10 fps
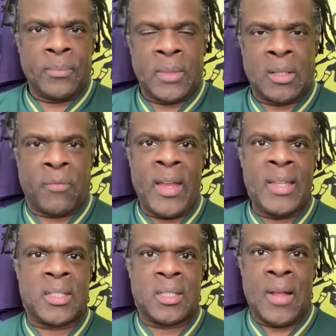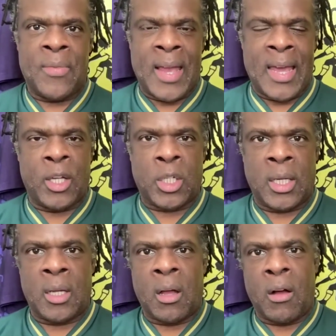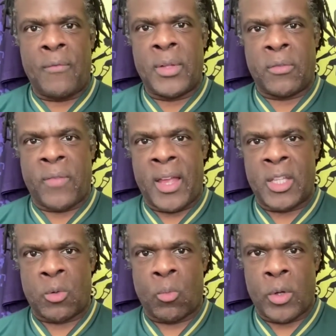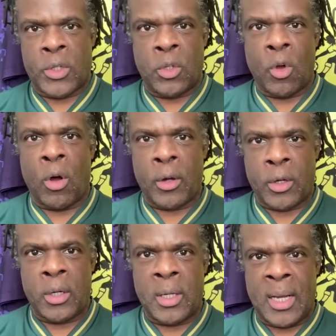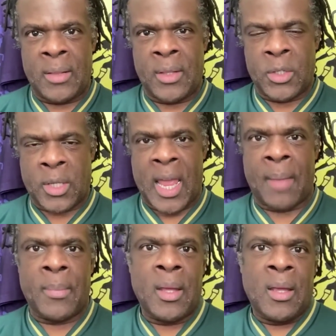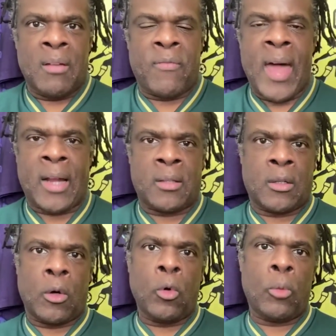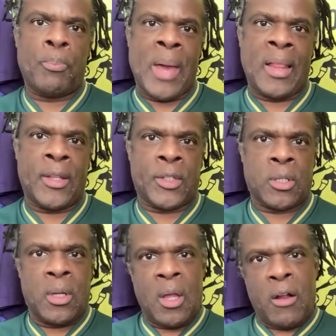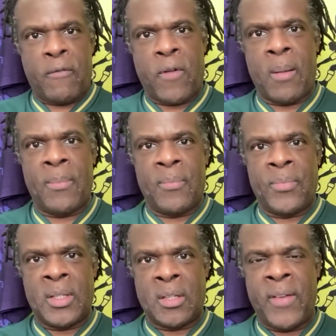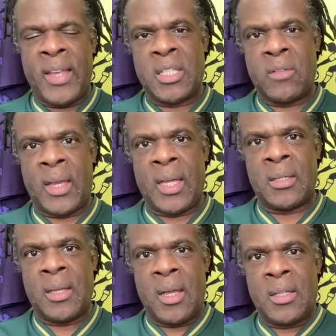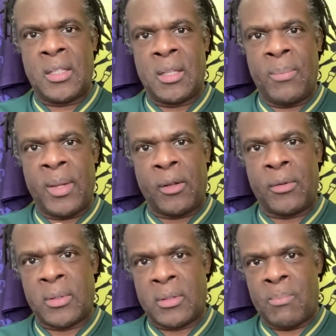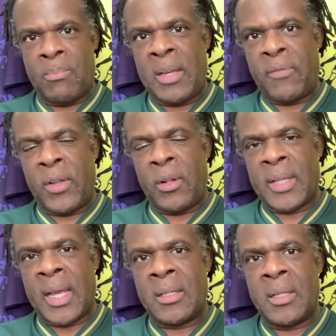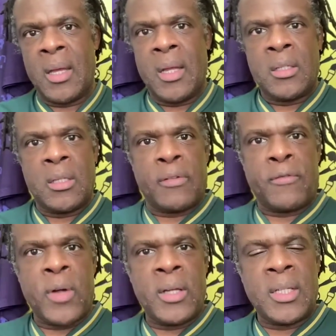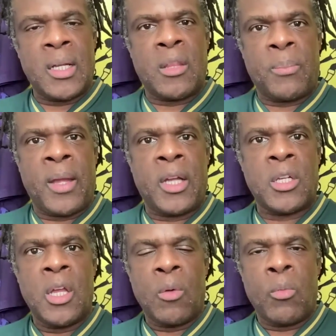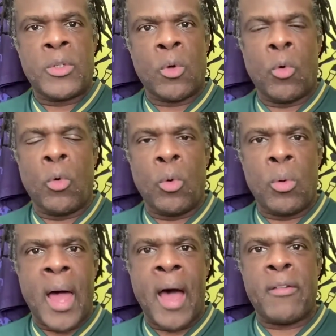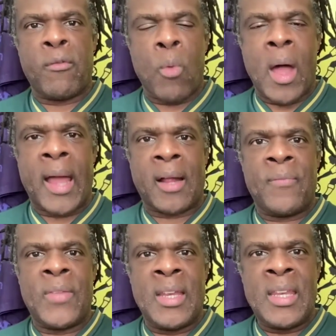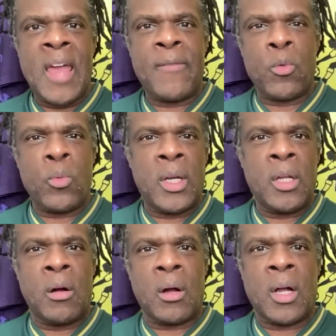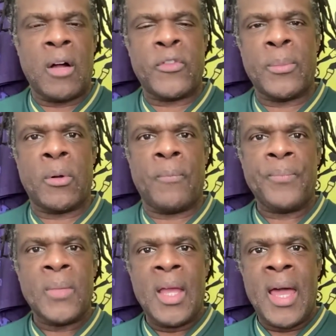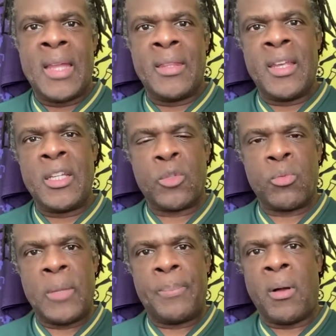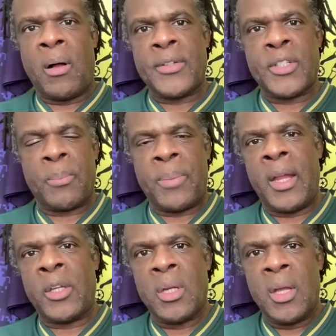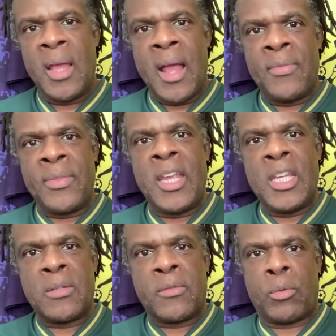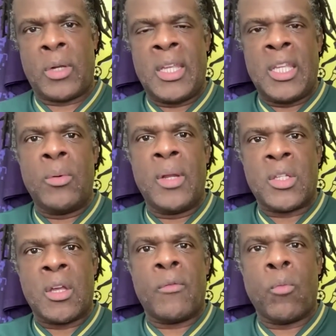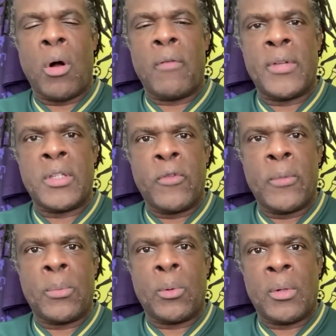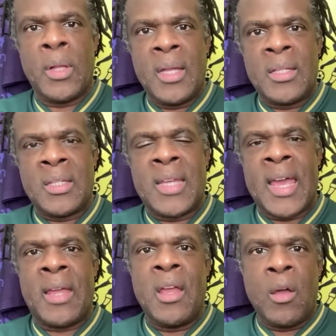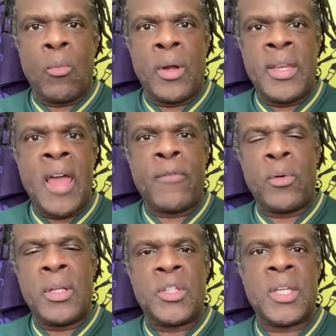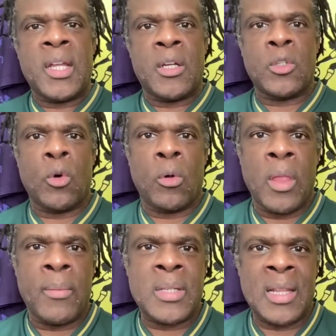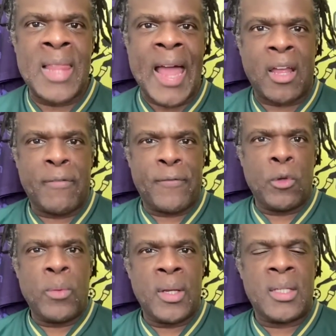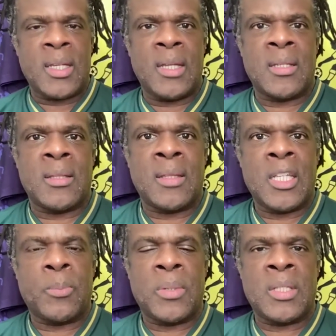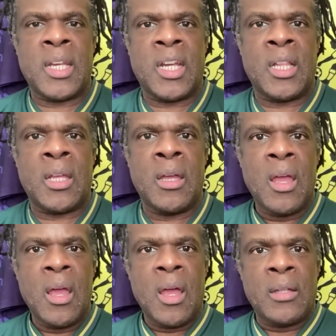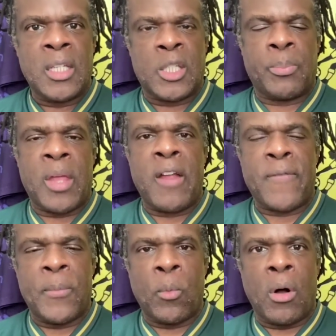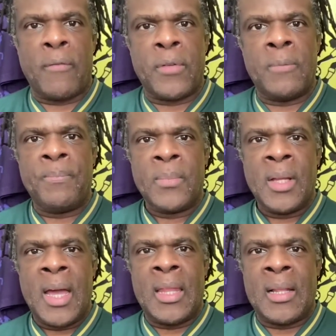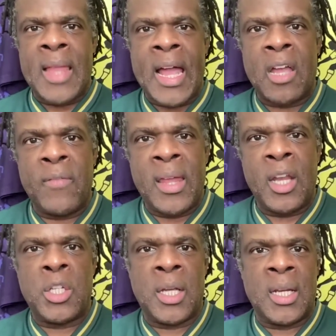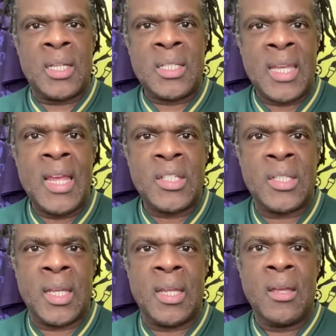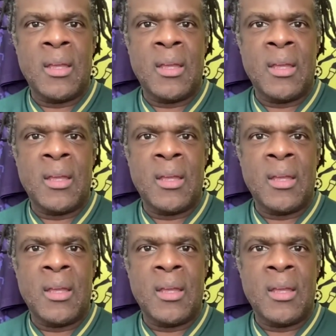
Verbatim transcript: The defense and the energy of the defense was not good in this game. In fact, the whole balance from the defensive end to the middle midfield end to the front end of the pitch was all out of whack. They never really got comfortable. And these three parts of the pitch and these three units of Watford's football today were never in sync at all. There was a lack of fluidity to this particular display from Watford and a lack of energy and intensity.